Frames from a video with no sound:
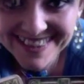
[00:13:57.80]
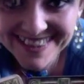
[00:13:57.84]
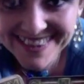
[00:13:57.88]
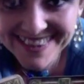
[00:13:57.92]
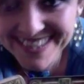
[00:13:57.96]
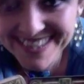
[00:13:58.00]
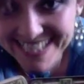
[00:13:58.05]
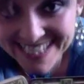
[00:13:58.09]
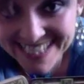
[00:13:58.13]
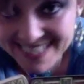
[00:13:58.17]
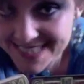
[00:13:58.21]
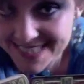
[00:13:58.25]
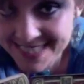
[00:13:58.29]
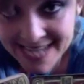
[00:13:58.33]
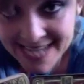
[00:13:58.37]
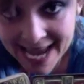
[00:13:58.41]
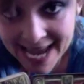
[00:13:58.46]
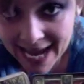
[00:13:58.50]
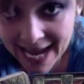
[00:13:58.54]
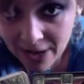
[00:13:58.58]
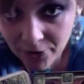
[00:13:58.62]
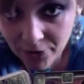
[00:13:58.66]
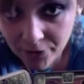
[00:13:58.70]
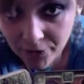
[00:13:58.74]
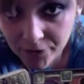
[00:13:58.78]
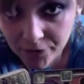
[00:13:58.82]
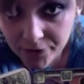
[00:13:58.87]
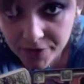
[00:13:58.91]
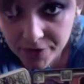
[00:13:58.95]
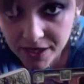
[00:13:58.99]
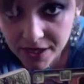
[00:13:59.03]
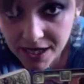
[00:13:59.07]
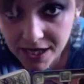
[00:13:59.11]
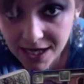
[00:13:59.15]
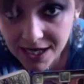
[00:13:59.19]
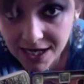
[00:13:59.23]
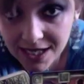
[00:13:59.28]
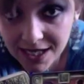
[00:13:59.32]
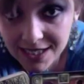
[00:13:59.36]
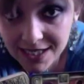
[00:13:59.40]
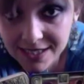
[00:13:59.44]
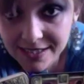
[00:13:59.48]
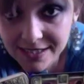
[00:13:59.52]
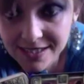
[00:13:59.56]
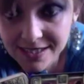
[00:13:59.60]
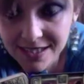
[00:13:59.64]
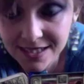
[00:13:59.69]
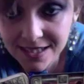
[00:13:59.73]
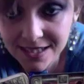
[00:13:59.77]
it's now.
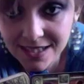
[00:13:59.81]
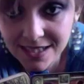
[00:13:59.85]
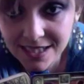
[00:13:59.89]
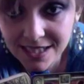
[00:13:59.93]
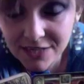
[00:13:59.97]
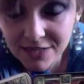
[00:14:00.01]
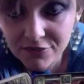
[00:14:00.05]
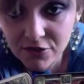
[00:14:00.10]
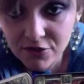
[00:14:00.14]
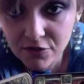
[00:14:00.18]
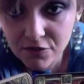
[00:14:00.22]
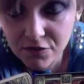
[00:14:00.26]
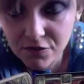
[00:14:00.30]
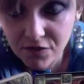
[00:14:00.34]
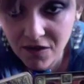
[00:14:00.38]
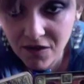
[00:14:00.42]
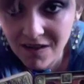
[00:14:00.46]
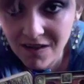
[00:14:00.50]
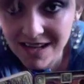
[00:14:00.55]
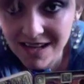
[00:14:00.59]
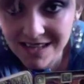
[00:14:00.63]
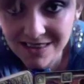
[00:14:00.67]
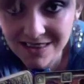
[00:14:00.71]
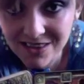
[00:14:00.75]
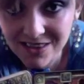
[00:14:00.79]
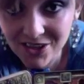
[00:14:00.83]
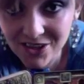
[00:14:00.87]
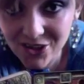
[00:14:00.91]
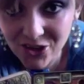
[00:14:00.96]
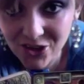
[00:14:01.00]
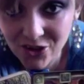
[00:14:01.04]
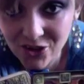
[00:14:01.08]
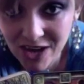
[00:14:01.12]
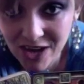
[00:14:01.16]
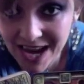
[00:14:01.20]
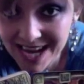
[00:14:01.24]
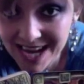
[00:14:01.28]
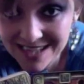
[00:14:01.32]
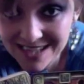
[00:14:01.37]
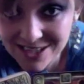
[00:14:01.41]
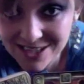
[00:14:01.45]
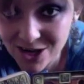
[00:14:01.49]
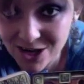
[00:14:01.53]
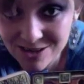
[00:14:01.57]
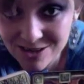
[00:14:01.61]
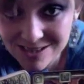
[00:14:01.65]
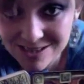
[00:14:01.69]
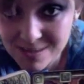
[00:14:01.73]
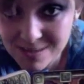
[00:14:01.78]
And if you find that your head
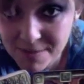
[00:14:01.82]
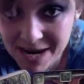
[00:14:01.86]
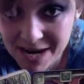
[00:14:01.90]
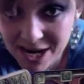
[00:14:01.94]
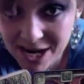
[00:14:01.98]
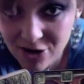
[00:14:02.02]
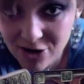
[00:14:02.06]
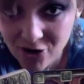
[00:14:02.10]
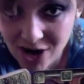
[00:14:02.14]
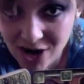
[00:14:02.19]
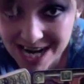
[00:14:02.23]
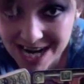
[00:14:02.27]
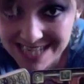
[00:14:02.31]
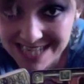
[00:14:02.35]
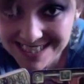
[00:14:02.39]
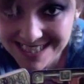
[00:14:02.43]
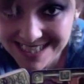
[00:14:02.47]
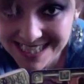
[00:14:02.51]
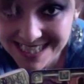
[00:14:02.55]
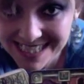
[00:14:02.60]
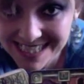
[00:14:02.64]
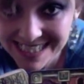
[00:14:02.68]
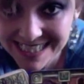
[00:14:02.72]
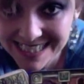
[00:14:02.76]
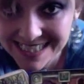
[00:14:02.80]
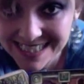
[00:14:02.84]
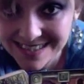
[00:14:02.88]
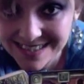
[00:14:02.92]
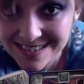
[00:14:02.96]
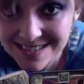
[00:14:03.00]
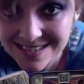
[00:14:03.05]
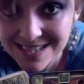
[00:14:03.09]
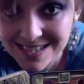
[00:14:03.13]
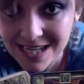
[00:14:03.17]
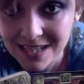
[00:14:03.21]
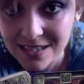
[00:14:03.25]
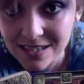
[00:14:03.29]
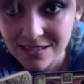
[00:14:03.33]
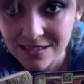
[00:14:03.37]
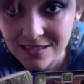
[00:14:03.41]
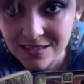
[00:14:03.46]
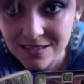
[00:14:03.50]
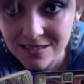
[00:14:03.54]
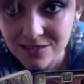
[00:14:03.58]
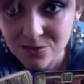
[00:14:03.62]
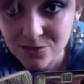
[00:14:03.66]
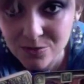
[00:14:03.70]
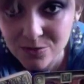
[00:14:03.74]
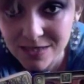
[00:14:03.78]
goes a bit crazy in the
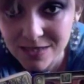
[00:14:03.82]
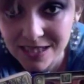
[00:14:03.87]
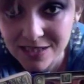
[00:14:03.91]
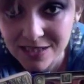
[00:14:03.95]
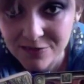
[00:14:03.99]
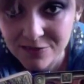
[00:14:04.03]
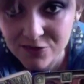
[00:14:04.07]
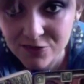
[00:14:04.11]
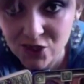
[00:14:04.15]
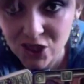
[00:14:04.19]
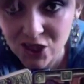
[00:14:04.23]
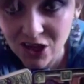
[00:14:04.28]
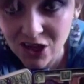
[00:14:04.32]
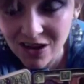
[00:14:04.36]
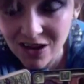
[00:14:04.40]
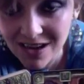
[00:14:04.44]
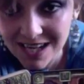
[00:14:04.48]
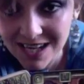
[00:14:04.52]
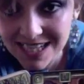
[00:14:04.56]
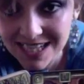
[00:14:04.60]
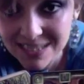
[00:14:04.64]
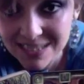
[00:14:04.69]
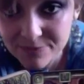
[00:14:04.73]
second week of July,